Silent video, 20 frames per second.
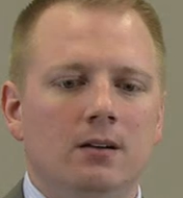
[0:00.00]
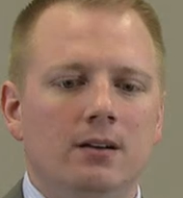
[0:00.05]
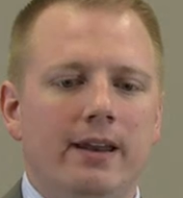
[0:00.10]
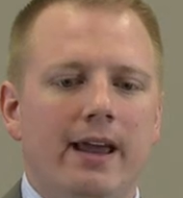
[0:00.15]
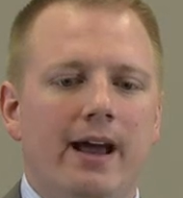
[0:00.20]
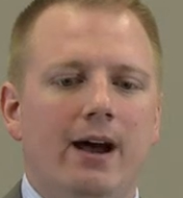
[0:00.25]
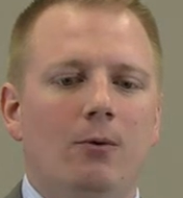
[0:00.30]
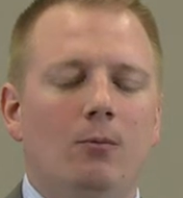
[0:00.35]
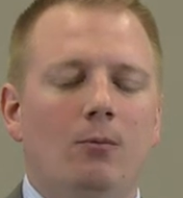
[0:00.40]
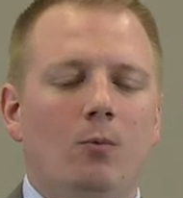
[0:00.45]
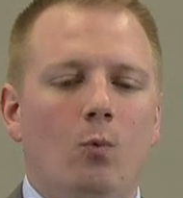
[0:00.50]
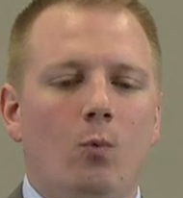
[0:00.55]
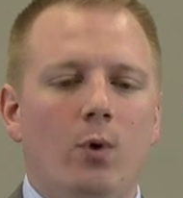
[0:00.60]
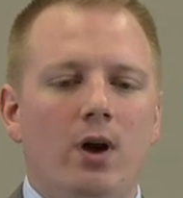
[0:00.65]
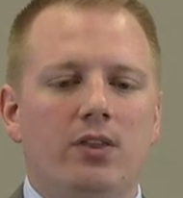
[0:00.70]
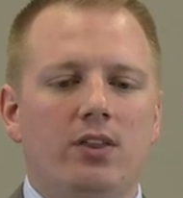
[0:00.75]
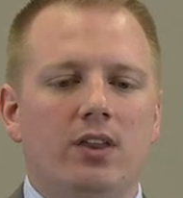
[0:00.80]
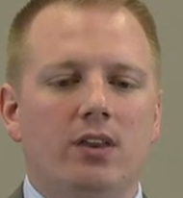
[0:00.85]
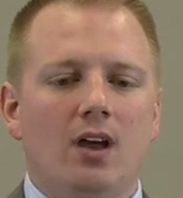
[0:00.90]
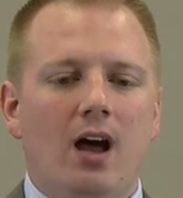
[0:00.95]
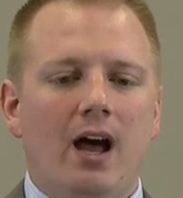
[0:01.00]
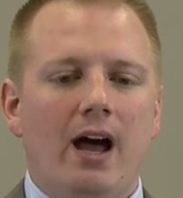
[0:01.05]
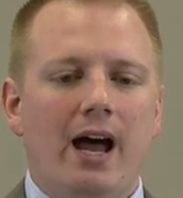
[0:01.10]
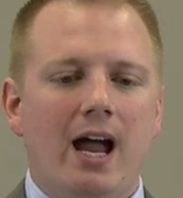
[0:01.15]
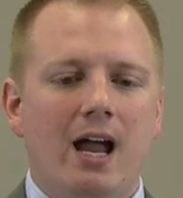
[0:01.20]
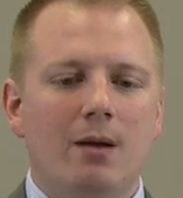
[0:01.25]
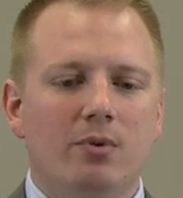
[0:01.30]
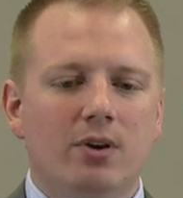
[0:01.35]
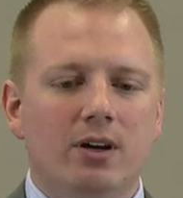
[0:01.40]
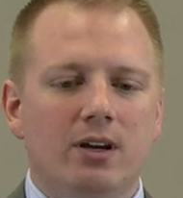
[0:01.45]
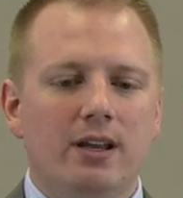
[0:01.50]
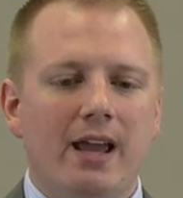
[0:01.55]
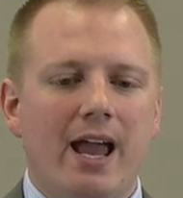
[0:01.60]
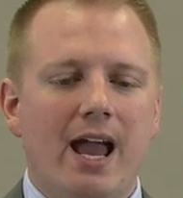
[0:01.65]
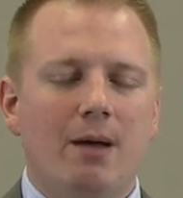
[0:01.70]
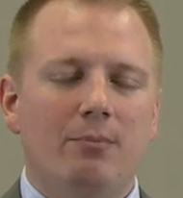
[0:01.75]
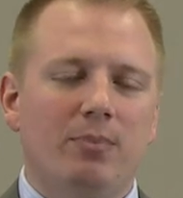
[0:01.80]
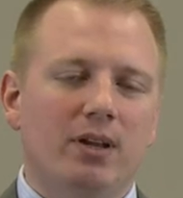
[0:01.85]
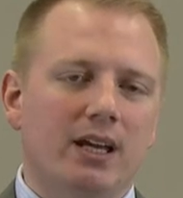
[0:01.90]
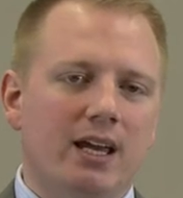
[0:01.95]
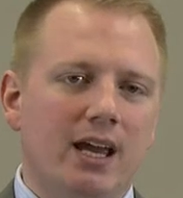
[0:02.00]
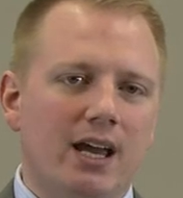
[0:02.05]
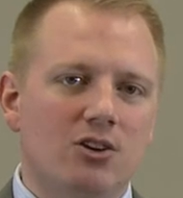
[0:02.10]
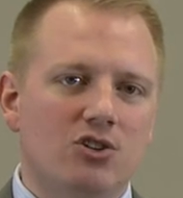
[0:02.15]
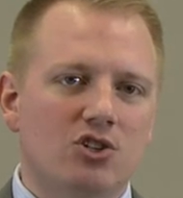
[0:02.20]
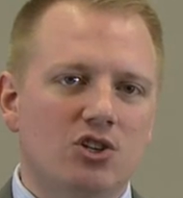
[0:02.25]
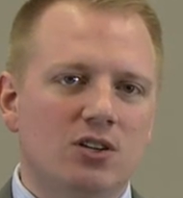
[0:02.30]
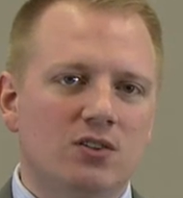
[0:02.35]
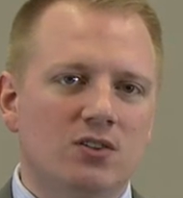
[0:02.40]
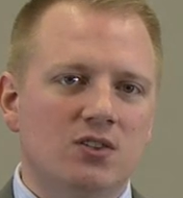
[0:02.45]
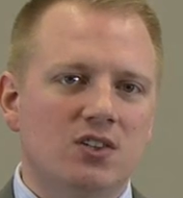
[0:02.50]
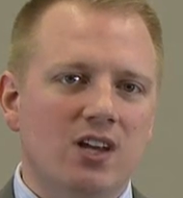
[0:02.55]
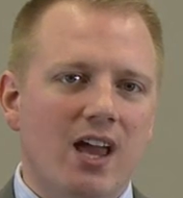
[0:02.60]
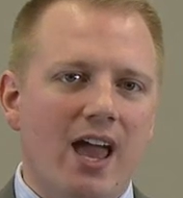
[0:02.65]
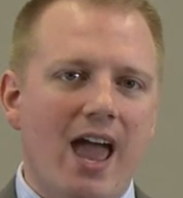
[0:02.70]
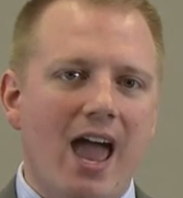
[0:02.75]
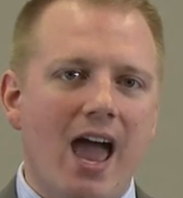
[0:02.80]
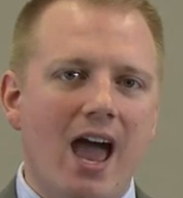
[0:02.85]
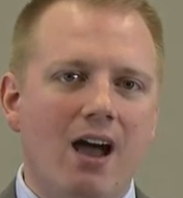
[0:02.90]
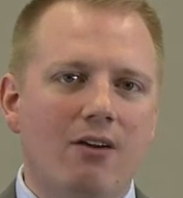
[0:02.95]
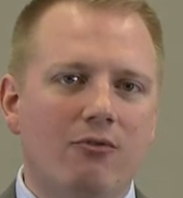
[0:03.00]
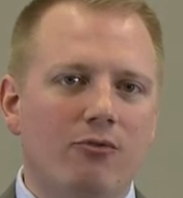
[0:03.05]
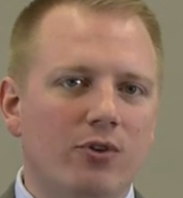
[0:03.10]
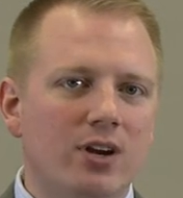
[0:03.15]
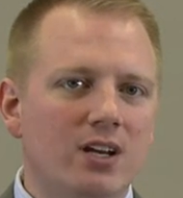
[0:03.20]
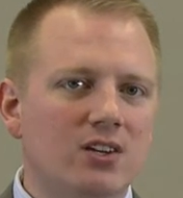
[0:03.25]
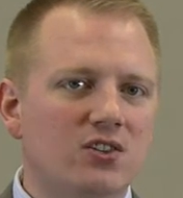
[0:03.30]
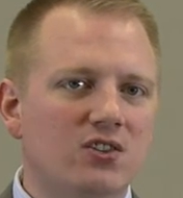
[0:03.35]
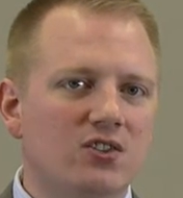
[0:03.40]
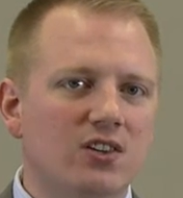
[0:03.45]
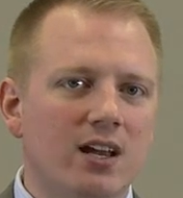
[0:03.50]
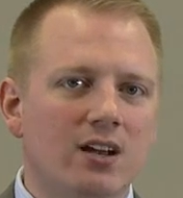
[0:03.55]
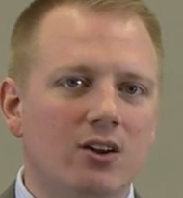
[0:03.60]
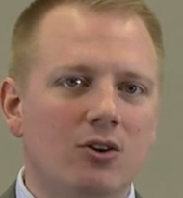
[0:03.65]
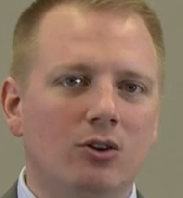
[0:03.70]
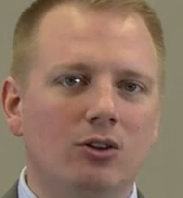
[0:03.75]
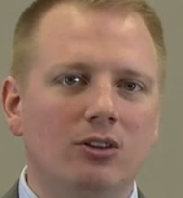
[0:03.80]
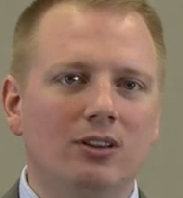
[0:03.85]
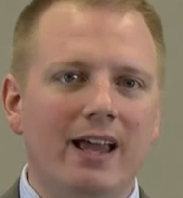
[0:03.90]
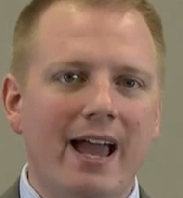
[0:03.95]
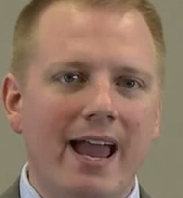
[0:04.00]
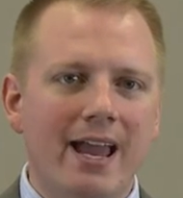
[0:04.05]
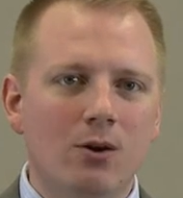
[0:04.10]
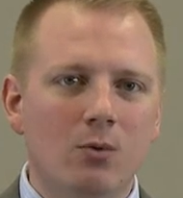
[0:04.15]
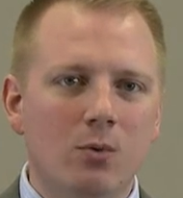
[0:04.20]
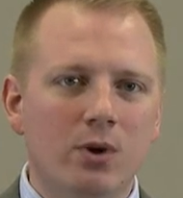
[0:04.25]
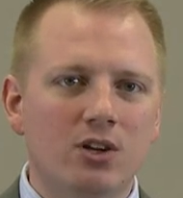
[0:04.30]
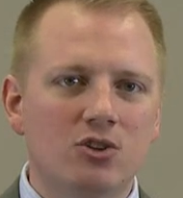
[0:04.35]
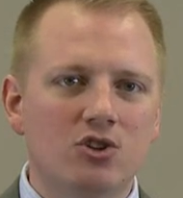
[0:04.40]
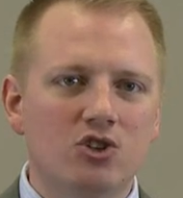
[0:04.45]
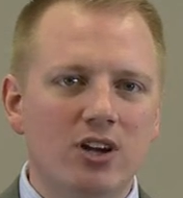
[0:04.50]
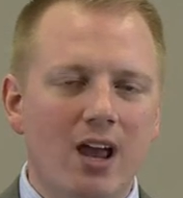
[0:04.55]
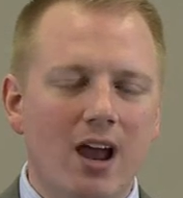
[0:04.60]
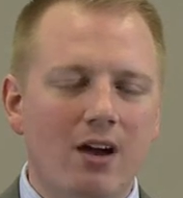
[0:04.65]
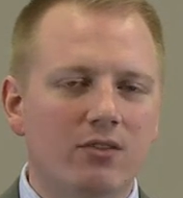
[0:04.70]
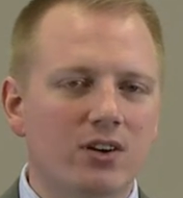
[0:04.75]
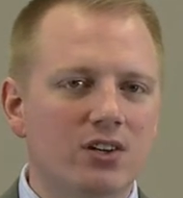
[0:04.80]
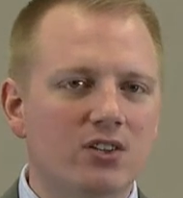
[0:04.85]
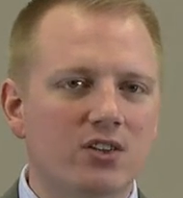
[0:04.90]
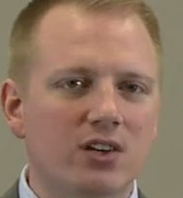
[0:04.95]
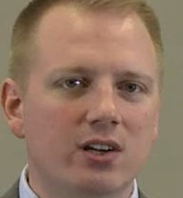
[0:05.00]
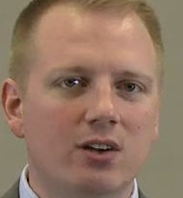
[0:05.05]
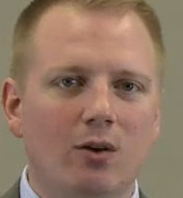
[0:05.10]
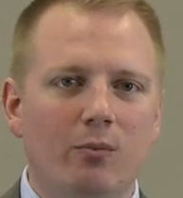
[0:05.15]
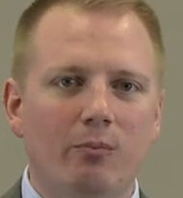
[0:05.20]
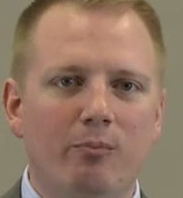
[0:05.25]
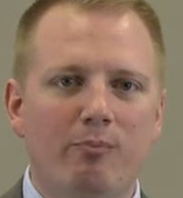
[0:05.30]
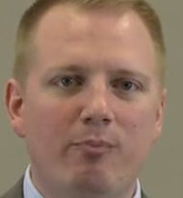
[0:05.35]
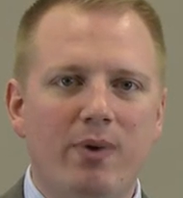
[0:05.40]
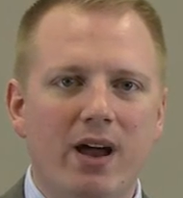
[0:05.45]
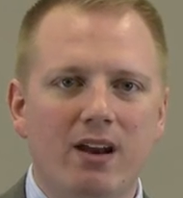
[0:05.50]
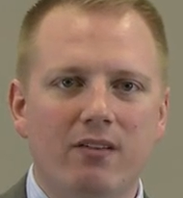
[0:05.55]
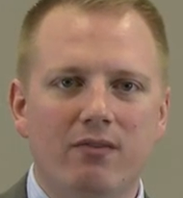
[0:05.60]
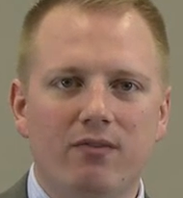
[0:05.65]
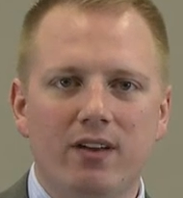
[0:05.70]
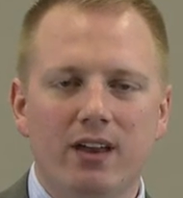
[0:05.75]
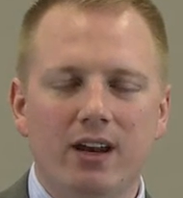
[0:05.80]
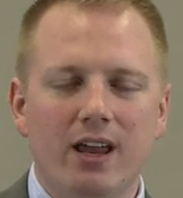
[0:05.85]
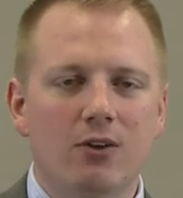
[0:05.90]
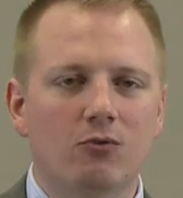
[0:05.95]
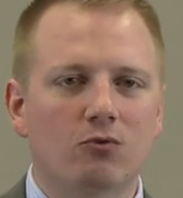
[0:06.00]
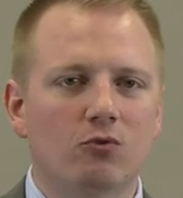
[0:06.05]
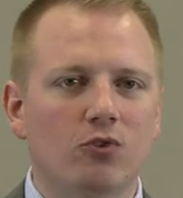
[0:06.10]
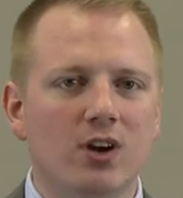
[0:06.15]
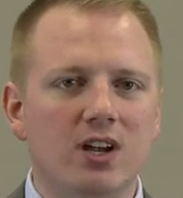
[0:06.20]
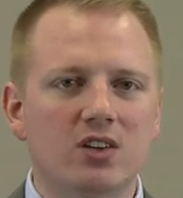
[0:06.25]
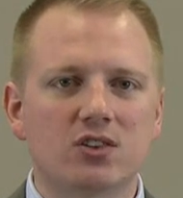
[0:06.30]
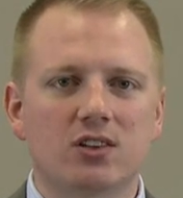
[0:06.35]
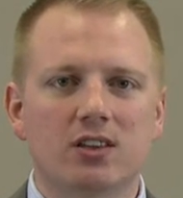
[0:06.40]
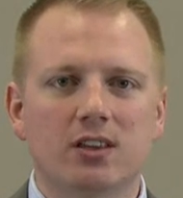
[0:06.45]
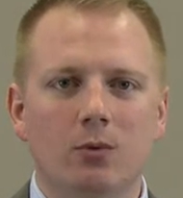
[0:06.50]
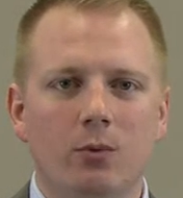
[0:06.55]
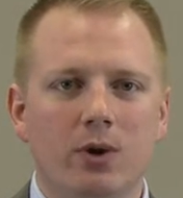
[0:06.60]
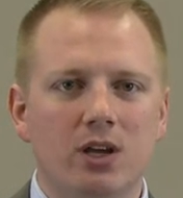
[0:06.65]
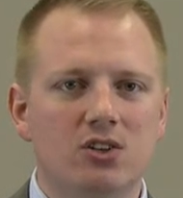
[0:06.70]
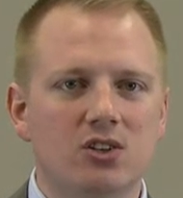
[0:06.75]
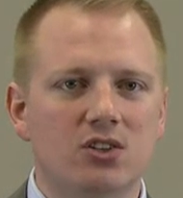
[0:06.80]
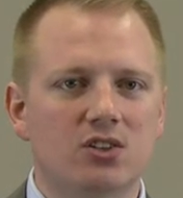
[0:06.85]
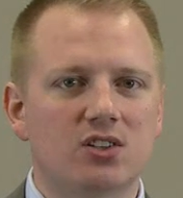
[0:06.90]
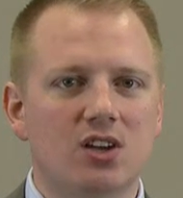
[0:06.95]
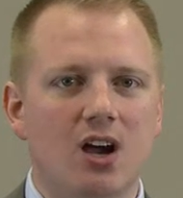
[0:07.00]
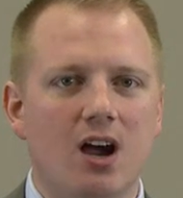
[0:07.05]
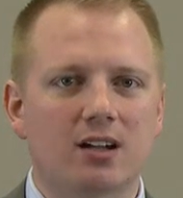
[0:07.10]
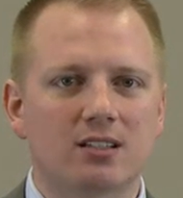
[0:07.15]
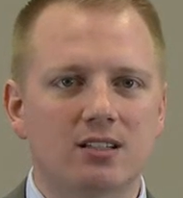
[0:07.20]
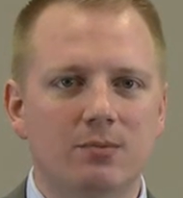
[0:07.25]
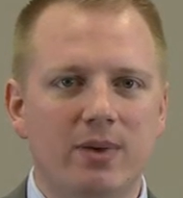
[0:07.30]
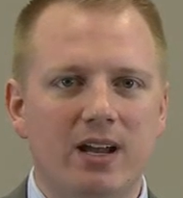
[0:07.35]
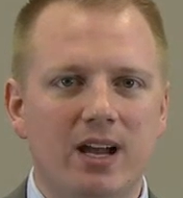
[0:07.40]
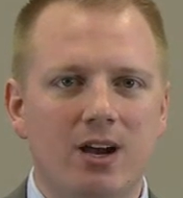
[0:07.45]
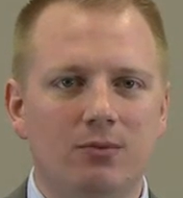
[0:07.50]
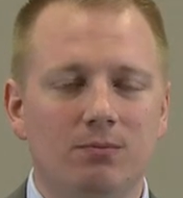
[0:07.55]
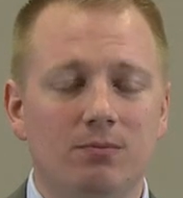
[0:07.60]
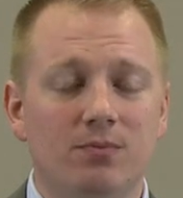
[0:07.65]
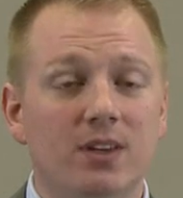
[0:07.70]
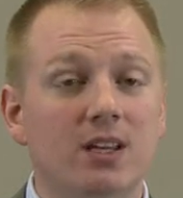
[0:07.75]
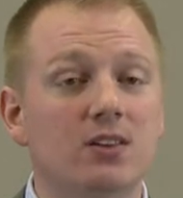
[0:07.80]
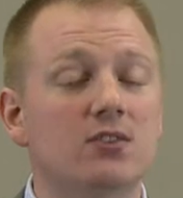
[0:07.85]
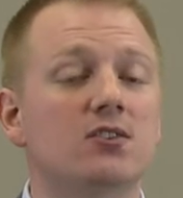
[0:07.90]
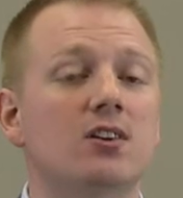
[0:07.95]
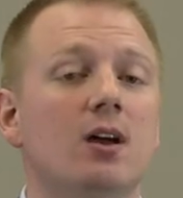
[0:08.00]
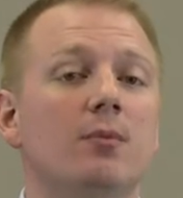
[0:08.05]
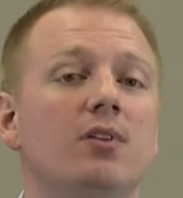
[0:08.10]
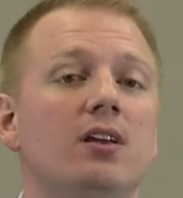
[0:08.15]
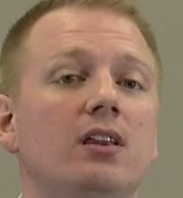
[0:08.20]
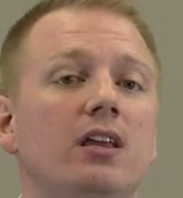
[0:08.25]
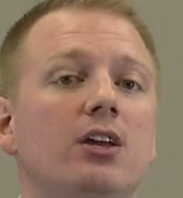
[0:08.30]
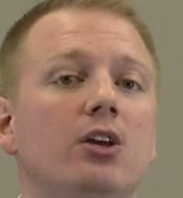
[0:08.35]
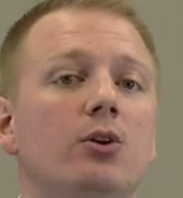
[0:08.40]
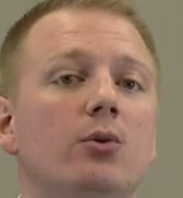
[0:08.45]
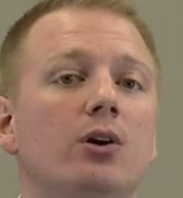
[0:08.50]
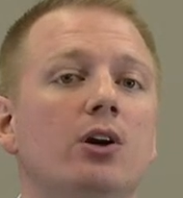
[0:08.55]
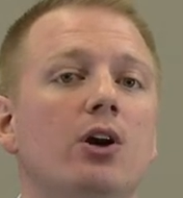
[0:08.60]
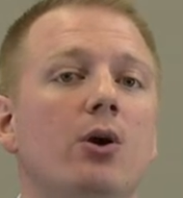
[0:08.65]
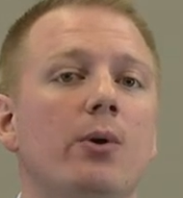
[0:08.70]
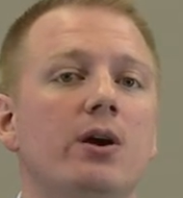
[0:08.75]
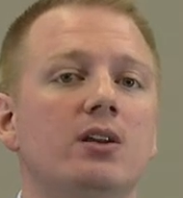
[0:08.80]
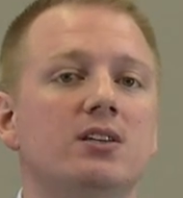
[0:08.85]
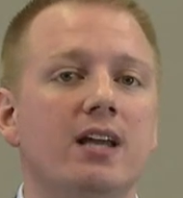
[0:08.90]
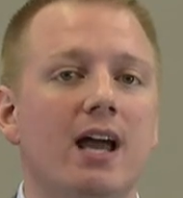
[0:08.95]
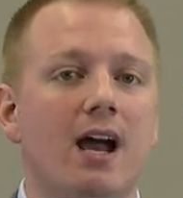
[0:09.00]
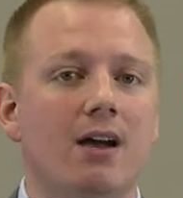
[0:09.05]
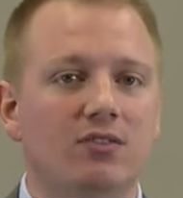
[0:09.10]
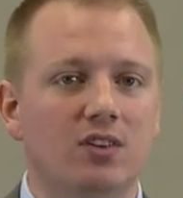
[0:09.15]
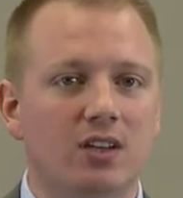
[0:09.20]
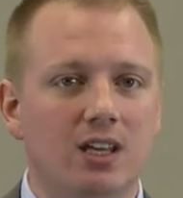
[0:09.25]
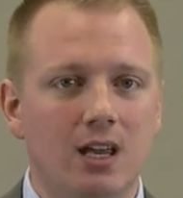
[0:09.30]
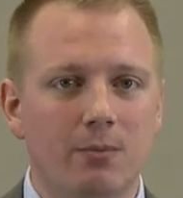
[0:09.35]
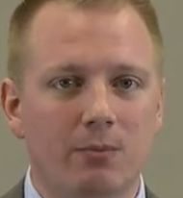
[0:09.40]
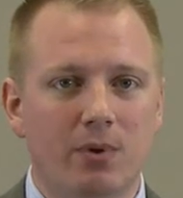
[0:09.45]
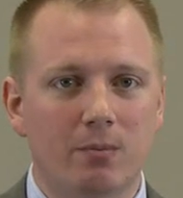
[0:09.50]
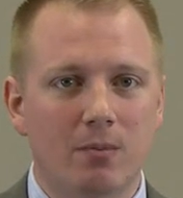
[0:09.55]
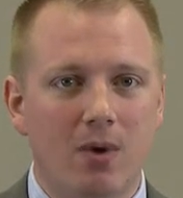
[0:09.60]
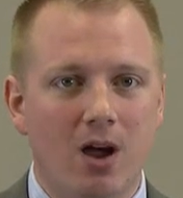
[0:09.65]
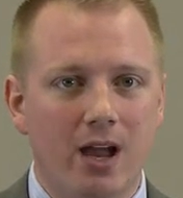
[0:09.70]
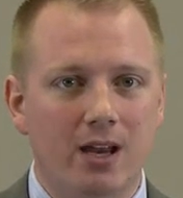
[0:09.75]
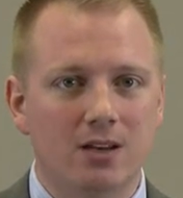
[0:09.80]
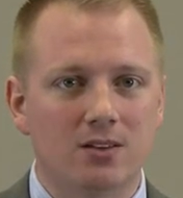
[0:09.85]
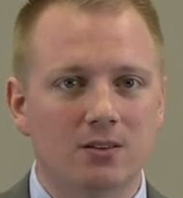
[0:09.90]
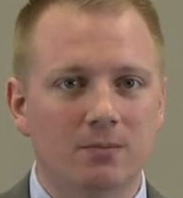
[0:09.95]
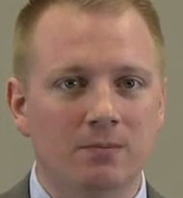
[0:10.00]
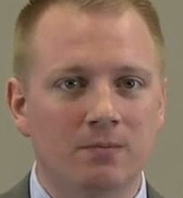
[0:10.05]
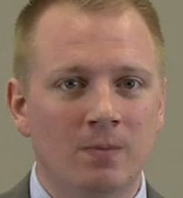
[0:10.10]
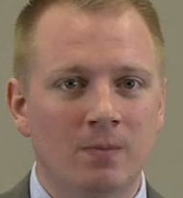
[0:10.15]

Now, with hybrid applications, every single language, every single benefit and risk that we just talked about is something that you are going to have to keep in mind.